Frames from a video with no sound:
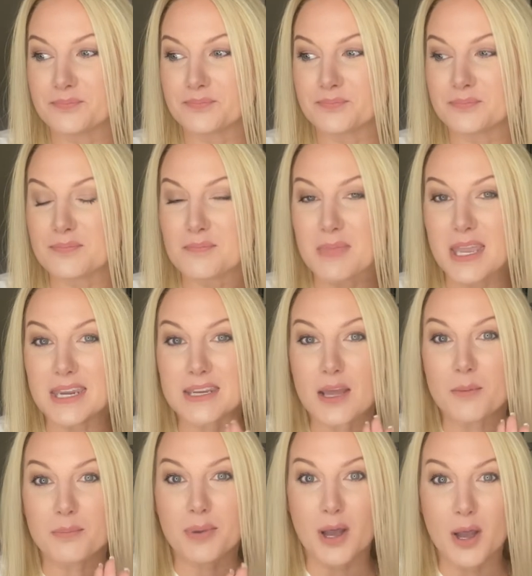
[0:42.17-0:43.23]
made a
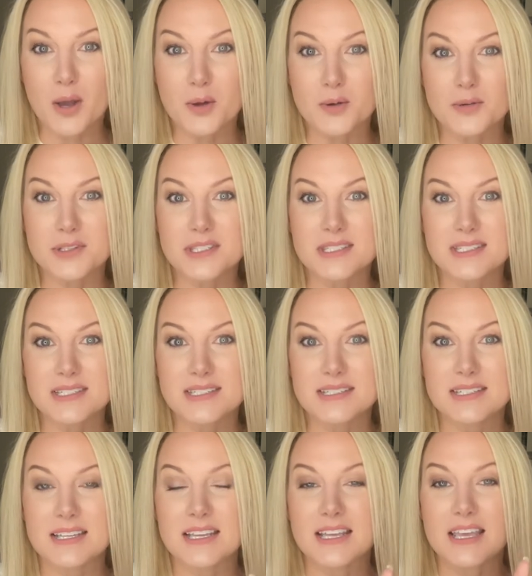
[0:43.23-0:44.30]
post
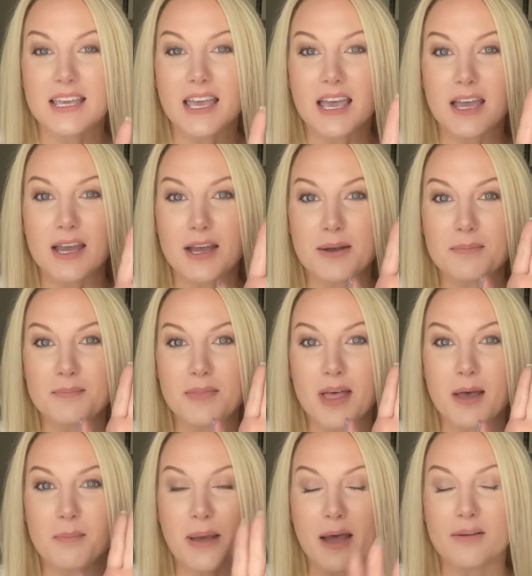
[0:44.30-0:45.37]

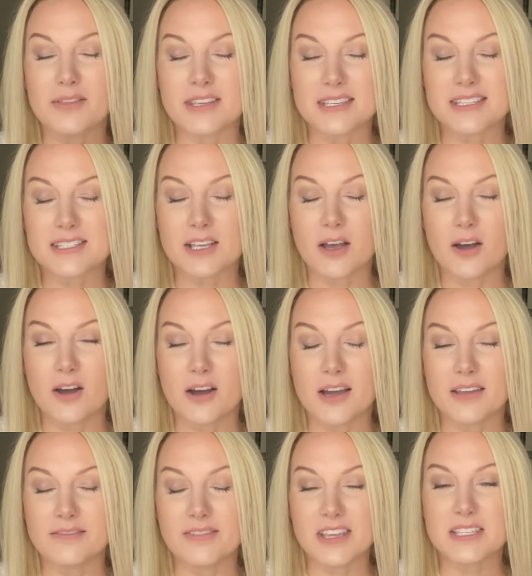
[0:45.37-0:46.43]
about this
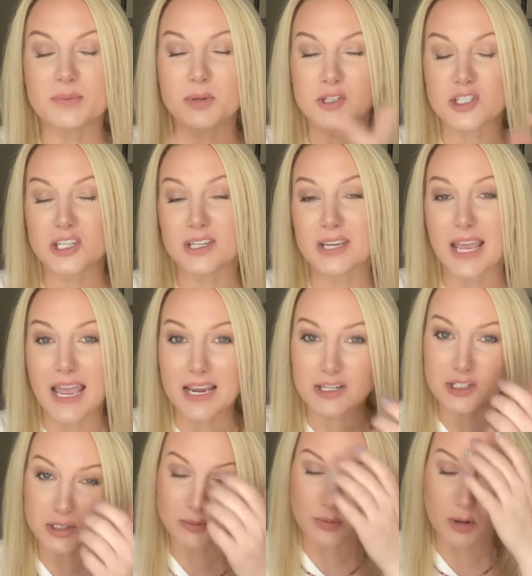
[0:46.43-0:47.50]
on Facebook. She
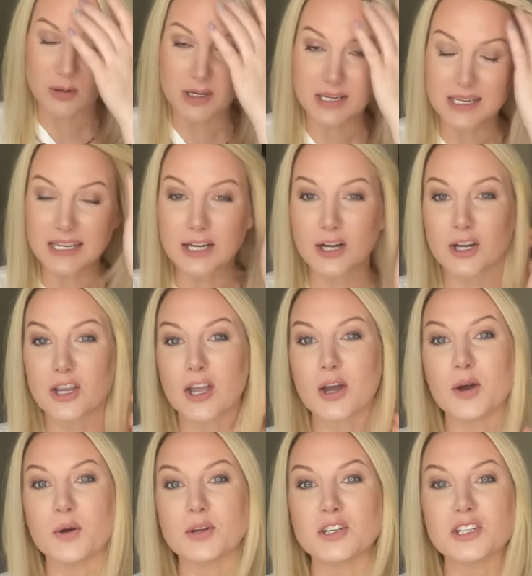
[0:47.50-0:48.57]
actually wrote it a year
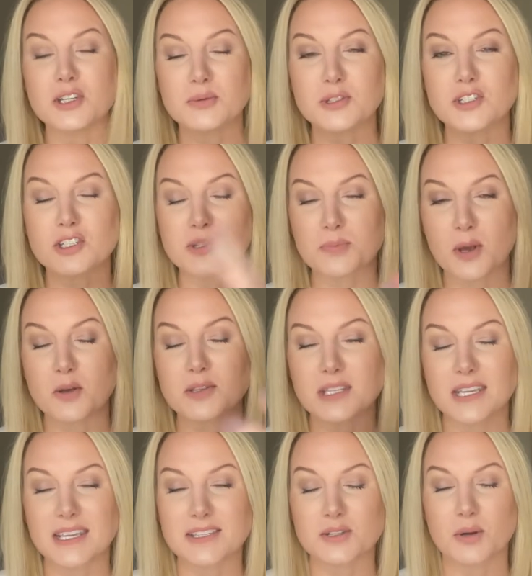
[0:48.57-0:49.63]
ago and she was just
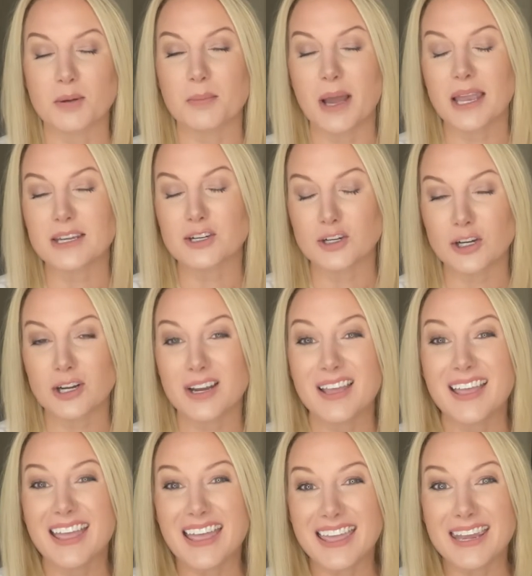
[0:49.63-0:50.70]
posting as a reminder,
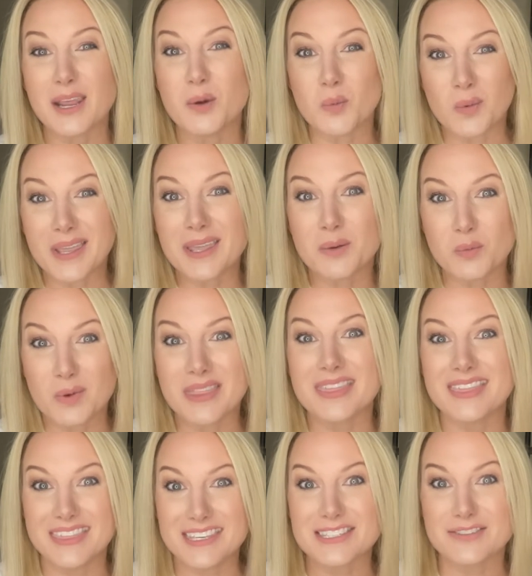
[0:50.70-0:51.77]
and it went
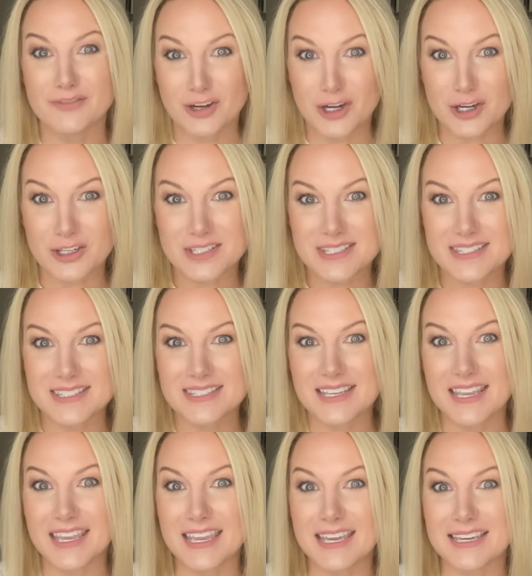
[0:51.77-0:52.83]
with this verse.
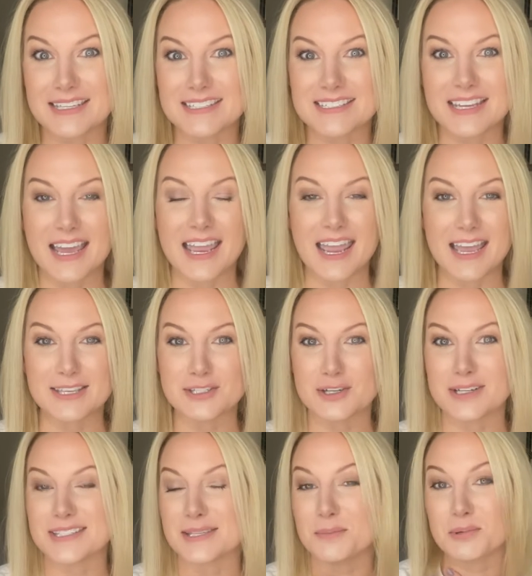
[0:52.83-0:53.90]
And I asked her, I
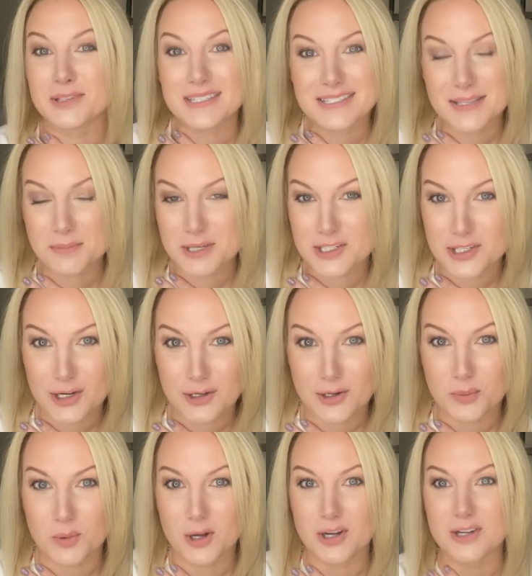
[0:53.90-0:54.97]
said, please let me share your
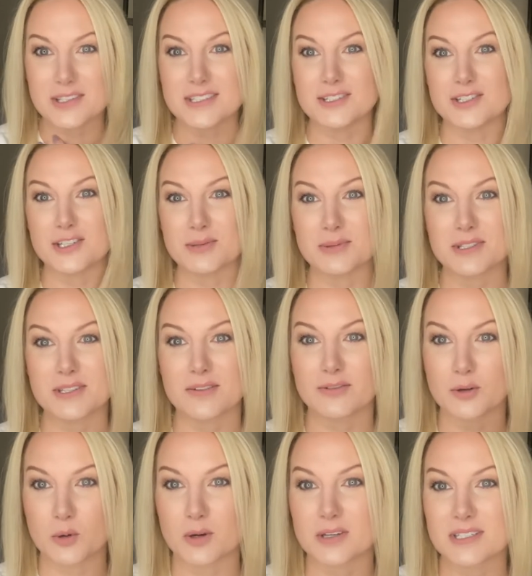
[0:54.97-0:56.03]
words. And she was, of
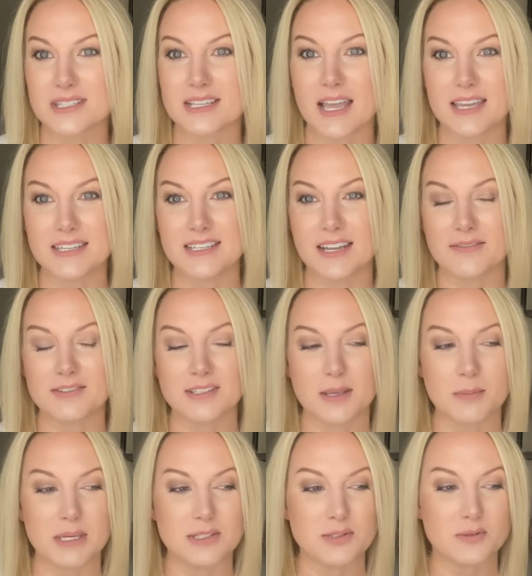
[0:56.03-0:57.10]
course, kind enough to let
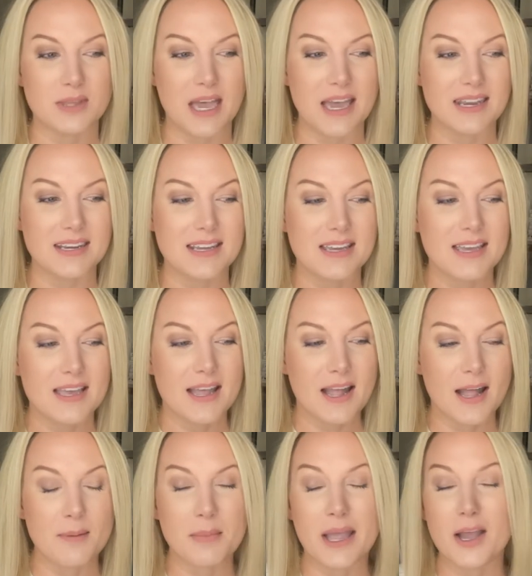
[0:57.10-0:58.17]
me do that.
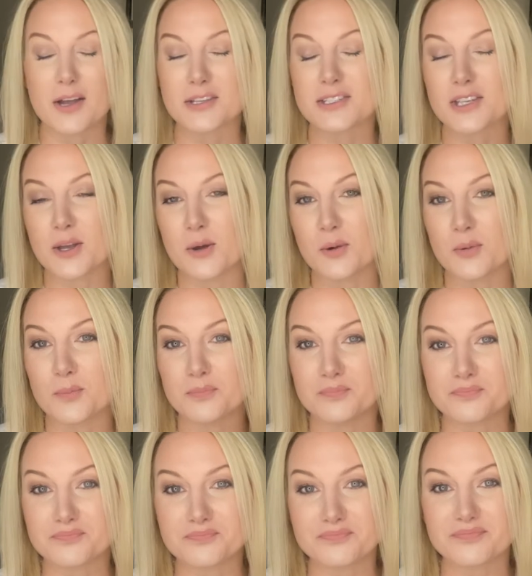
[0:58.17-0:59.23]
I also,
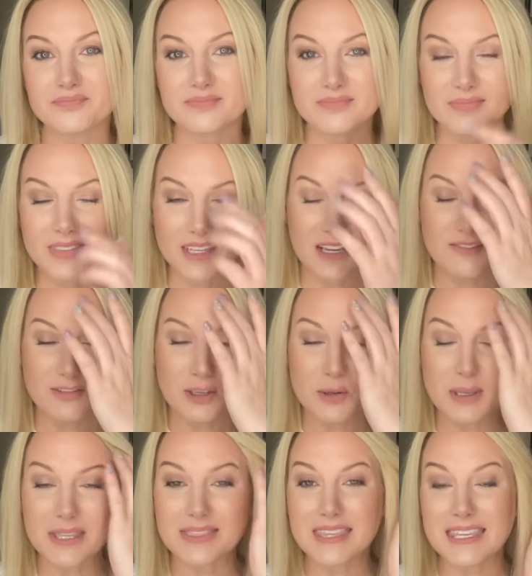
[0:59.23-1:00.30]
if you
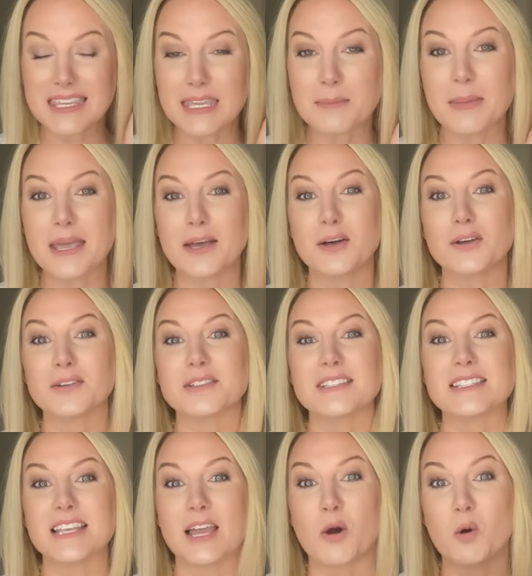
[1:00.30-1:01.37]
get the
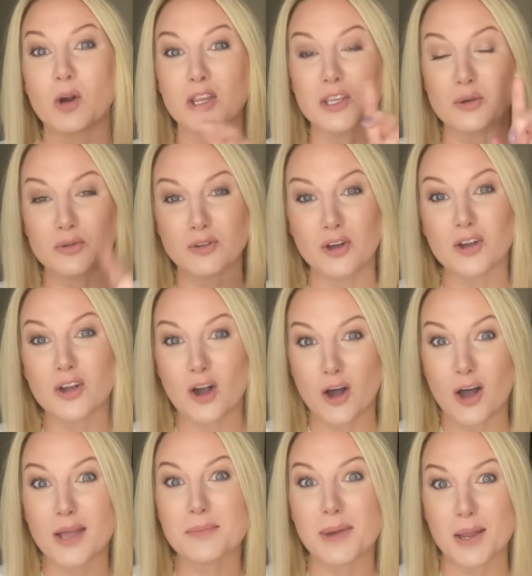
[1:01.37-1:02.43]
emails or you look
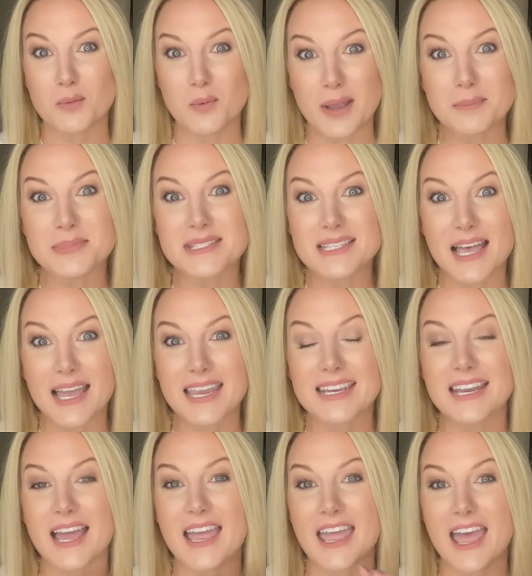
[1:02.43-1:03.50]
on my website,
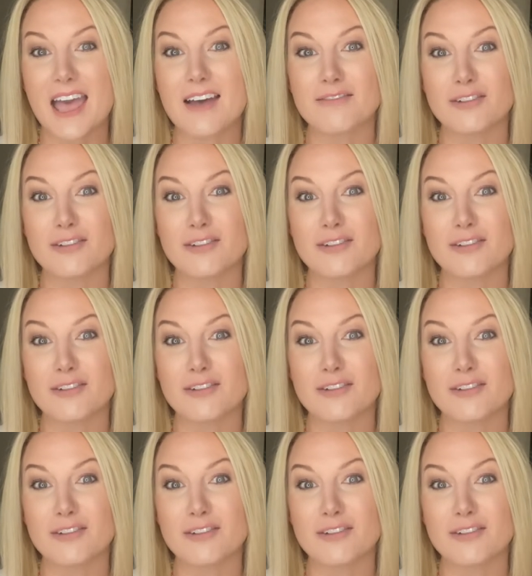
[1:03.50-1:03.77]
I have